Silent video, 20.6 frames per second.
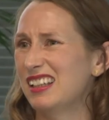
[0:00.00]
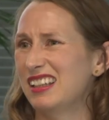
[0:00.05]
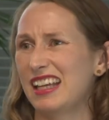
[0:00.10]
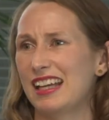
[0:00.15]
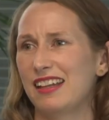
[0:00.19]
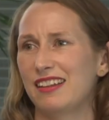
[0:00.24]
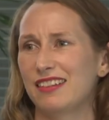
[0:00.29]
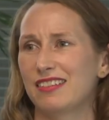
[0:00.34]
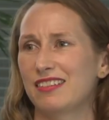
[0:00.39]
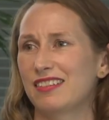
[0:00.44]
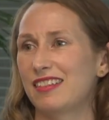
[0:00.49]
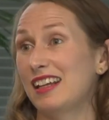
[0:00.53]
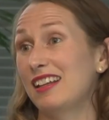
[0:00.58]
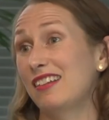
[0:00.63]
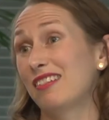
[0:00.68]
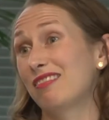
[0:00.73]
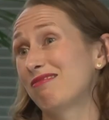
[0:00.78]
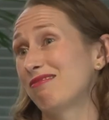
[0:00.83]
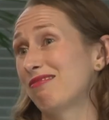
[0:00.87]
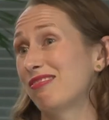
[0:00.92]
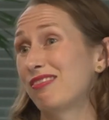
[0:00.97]
That
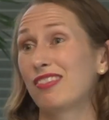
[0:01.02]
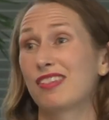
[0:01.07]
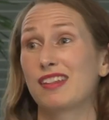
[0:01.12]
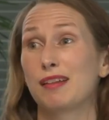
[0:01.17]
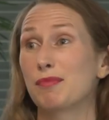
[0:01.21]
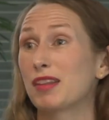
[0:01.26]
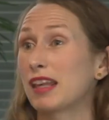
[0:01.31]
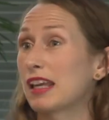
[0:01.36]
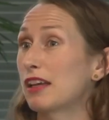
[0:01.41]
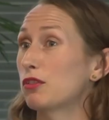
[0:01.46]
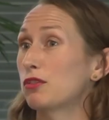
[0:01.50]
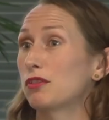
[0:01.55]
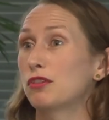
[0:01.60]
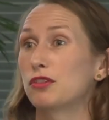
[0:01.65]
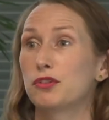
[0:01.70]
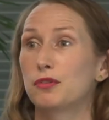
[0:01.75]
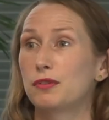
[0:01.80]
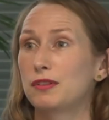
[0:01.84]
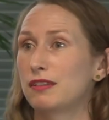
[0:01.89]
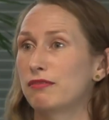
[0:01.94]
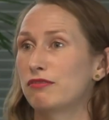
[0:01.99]
that seems
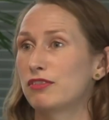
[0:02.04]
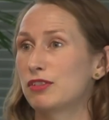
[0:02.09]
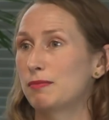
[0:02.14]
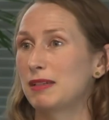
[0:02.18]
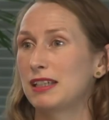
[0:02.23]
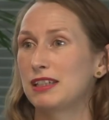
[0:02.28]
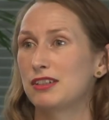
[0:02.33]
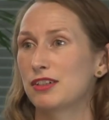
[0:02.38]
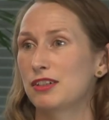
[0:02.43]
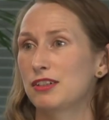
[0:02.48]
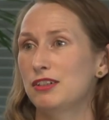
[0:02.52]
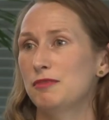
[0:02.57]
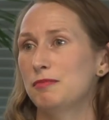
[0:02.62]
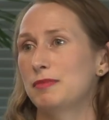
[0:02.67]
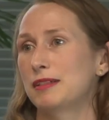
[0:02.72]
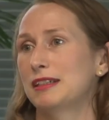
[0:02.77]
counterintuitive to me too.